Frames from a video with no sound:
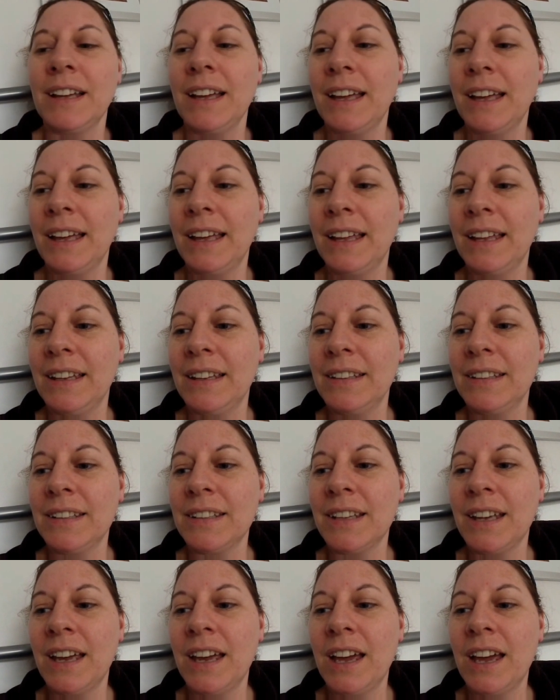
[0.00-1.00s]
and
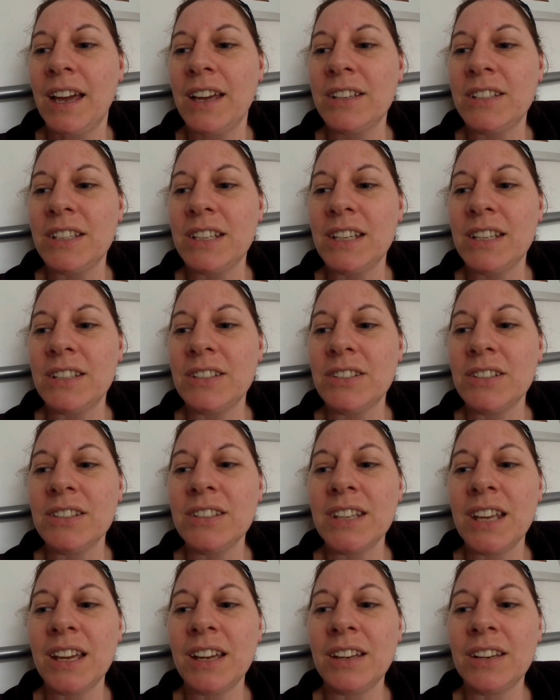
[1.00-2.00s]
she's
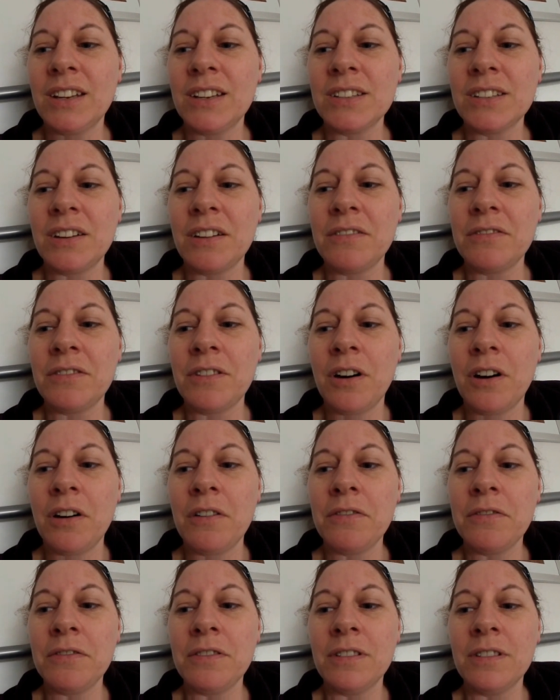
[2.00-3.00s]
just taken herself off